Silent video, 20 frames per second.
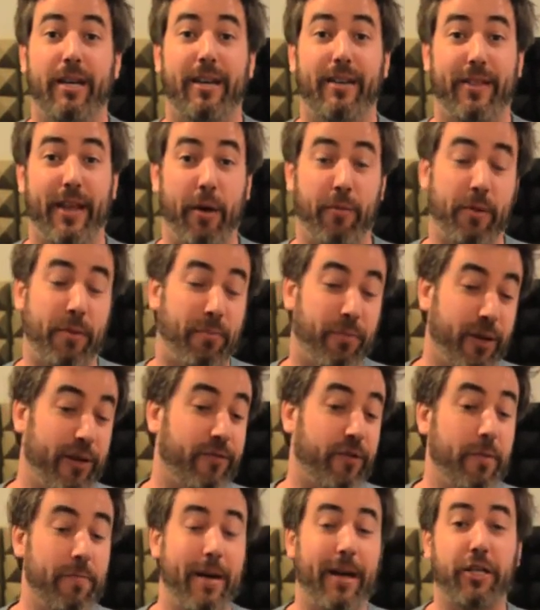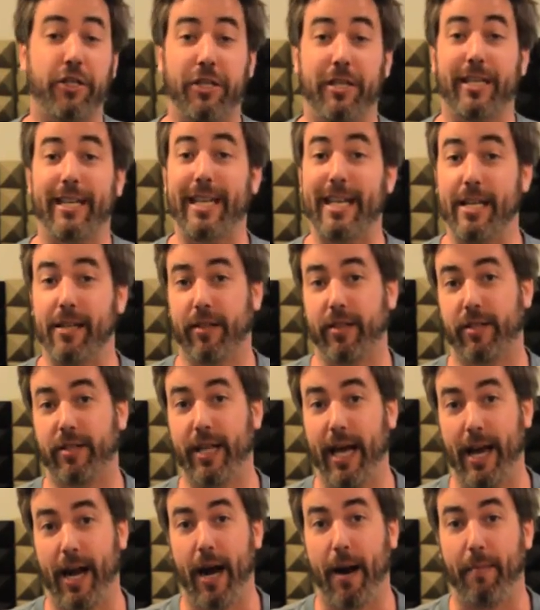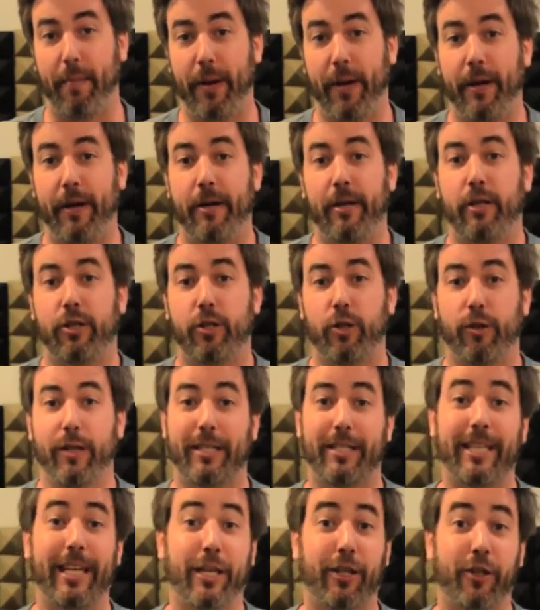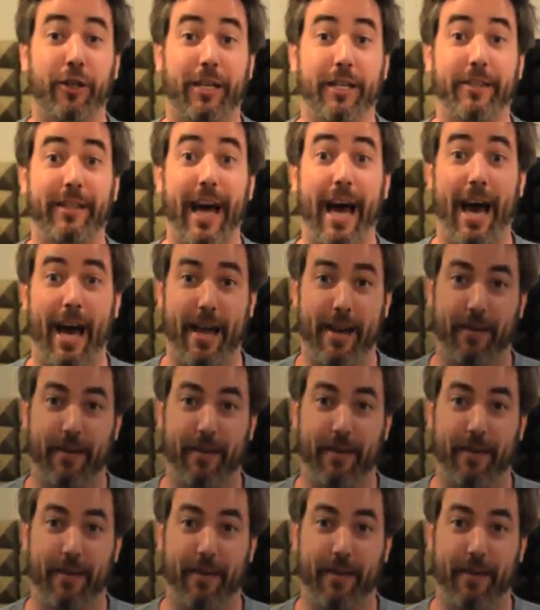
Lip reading: that we briefly mentioned in the setup. So let's take a look at that.